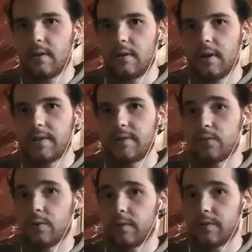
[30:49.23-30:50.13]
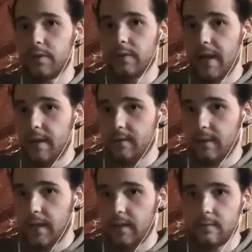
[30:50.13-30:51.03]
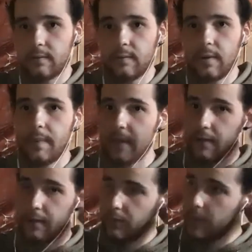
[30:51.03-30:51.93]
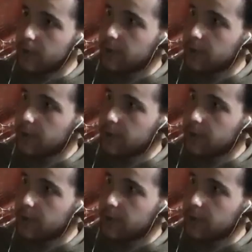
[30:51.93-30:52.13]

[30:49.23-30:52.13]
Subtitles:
Not since World War II. Yeah, yeah. I mean, we put other